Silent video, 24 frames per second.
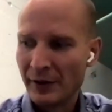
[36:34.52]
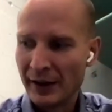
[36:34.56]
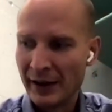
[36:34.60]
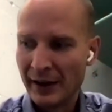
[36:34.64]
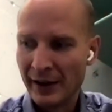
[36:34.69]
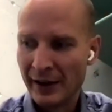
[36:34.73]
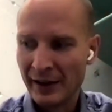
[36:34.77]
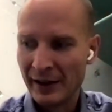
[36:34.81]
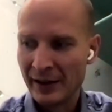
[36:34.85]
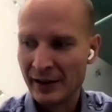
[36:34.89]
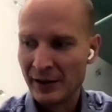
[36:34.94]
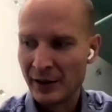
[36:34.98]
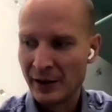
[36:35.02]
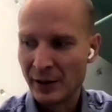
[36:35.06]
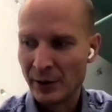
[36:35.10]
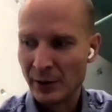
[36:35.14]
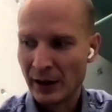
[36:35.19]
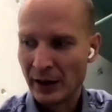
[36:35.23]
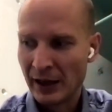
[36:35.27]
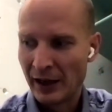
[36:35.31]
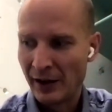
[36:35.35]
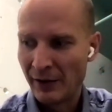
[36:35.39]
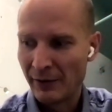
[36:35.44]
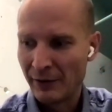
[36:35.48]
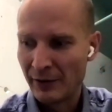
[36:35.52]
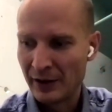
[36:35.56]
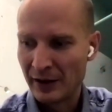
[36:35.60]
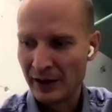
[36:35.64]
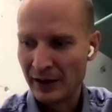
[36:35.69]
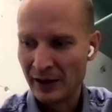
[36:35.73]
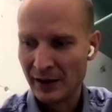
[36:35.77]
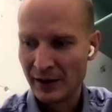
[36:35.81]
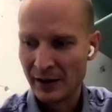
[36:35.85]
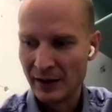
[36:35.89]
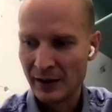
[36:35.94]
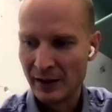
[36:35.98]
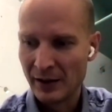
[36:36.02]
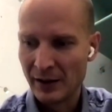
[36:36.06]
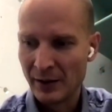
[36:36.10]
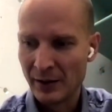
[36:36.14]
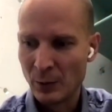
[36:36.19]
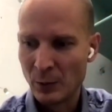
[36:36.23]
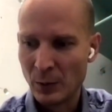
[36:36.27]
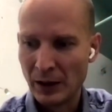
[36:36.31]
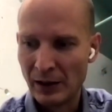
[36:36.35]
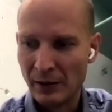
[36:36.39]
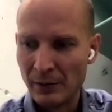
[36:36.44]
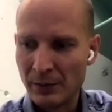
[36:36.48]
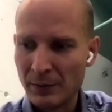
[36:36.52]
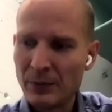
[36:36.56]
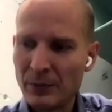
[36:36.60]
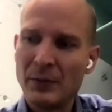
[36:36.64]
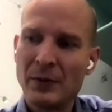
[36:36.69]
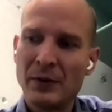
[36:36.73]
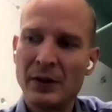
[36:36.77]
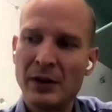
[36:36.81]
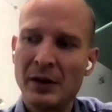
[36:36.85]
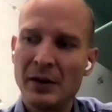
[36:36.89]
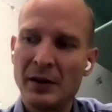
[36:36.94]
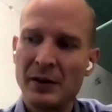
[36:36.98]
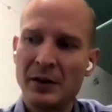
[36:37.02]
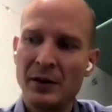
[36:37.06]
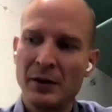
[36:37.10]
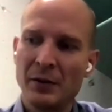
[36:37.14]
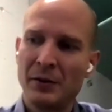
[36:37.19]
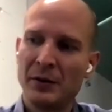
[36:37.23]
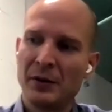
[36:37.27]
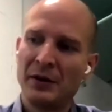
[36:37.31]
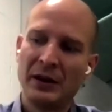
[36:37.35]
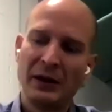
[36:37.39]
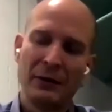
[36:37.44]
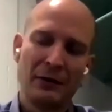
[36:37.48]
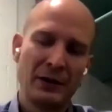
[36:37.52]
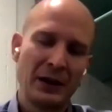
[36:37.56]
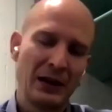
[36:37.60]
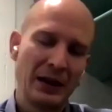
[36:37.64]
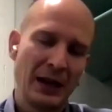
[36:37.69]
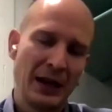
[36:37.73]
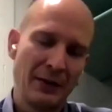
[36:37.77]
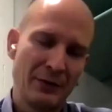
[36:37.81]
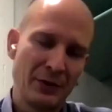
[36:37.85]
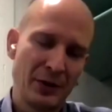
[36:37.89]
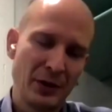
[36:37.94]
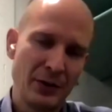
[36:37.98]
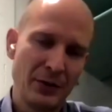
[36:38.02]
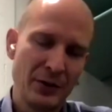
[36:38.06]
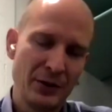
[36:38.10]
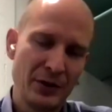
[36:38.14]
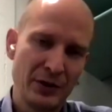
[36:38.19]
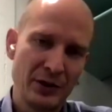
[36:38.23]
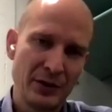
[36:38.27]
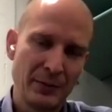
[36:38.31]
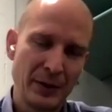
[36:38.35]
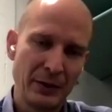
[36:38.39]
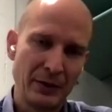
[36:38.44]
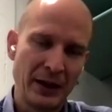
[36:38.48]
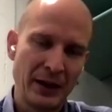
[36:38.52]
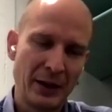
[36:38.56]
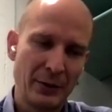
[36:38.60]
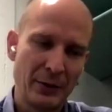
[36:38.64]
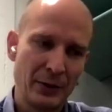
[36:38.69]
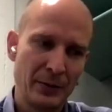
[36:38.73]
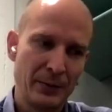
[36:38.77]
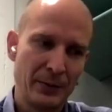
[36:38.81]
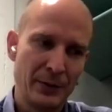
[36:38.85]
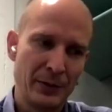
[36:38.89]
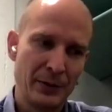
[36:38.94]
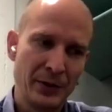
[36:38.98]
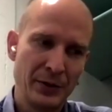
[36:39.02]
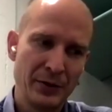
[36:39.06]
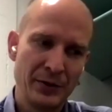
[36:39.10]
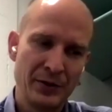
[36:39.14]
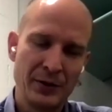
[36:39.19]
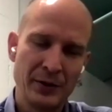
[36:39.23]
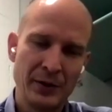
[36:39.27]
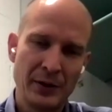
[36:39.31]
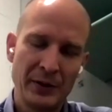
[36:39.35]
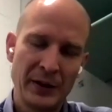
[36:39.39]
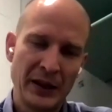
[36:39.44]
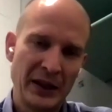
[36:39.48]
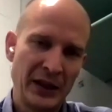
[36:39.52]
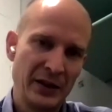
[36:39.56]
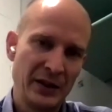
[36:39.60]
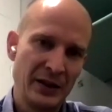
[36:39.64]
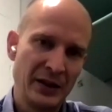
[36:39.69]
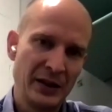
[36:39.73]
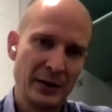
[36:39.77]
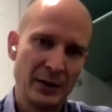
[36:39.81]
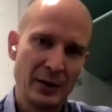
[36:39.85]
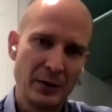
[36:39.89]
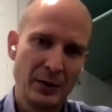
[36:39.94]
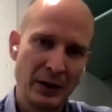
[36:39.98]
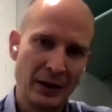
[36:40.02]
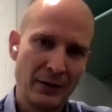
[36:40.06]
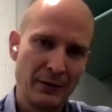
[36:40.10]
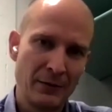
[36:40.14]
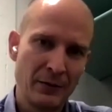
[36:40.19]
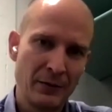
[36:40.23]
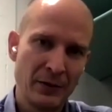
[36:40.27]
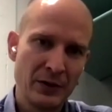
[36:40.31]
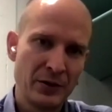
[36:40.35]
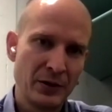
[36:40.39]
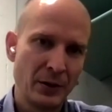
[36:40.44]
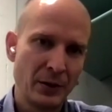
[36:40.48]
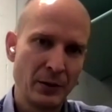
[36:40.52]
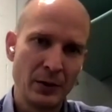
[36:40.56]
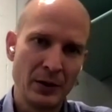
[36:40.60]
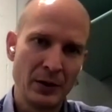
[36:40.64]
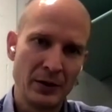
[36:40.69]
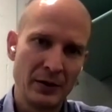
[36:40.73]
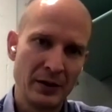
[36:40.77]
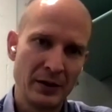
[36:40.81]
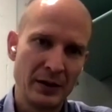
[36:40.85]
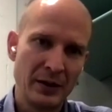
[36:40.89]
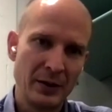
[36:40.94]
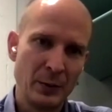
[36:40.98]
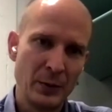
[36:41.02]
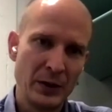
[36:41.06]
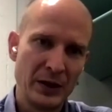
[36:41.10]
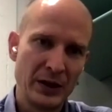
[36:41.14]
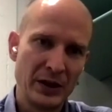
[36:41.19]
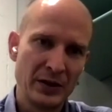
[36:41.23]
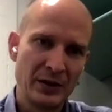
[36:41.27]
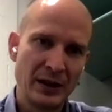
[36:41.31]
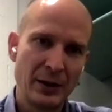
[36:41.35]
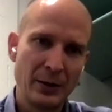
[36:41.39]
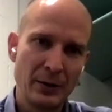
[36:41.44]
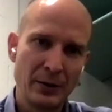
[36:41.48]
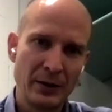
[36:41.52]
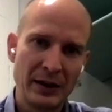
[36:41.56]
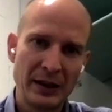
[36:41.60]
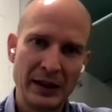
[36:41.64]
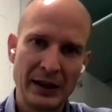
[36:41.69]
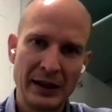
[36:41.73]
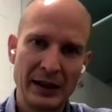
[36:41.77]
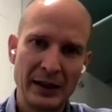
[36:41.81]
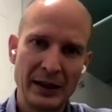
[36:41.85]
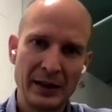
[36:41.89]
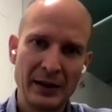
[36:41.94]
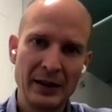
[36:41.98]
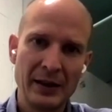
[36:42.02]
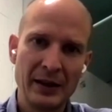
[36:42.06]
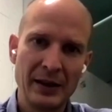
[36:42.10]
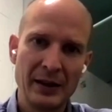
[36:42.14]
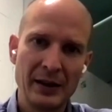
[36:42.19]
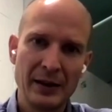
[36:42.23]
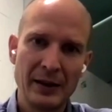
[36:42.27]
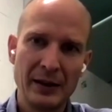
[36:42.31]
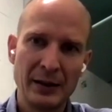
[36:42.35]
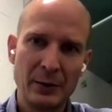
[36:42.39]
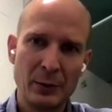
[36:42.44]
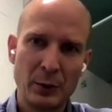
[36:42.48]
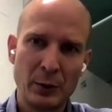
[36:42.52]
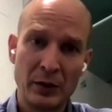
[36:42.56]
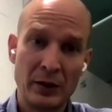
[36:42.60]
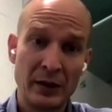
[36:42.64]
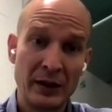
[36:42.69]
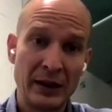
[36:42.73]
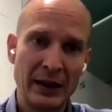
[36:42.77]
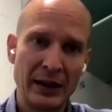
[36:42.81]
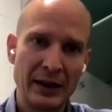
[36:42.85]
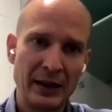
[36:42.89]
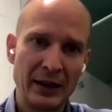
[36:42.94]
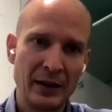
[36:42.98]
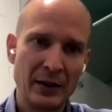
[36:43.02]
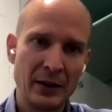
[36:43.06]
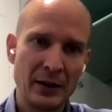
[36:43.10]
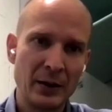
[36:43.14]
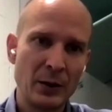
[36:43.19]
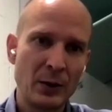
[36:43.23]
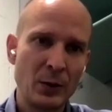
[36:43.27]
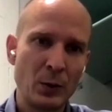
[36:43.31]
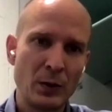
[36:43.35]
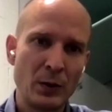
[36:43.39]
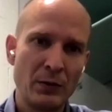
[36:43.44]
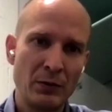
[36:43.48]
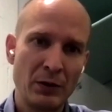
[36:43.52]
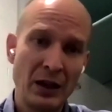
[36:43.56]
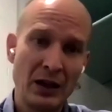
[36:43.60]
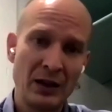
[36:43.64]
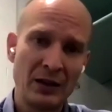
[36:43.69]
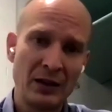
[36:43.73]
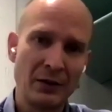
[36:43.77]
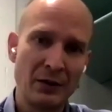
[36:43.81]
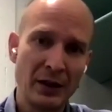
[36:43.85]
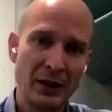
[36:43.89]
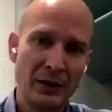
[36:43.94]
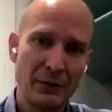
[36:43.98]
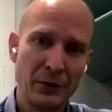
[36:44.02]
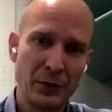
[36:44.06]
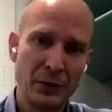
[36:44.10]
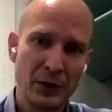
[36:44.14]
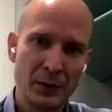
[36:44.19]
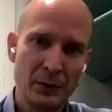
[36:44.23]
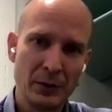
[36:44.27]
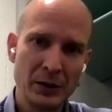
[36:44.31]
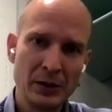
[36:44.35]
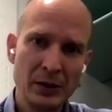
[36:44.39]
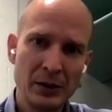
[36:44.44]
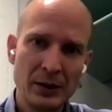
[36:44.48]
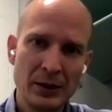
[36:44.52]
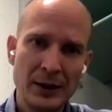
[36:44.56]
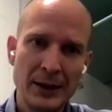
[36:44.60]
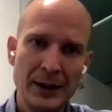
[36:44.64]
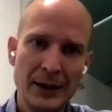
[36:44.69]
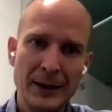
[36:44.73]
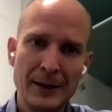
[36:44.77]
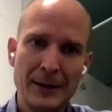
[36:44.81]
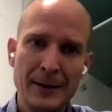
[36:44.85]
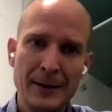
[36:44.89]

then it, you have the, uh, well, the, you definitely have solutions about how to produce your own energy. You have solar, uh, which is now getting uh, getting relatively affordable.